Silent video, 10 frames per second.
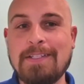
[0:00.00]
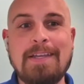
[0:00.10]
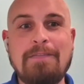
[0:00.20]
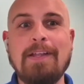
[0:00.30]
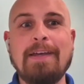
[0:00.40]

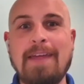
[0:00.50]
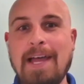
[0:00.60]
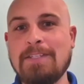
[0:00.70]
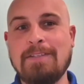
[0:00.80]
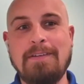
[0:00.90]
because I feel like
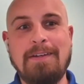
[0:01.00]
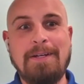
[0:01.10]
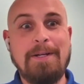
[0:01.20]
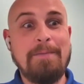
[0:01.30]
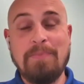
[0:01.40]

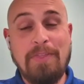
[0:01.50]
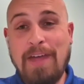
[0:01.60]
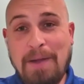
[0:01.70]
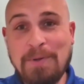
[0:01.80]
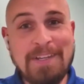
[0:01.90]

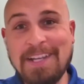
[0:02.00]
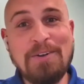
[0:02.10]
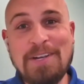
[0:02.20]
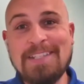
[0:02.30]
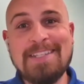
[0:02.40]
that would increase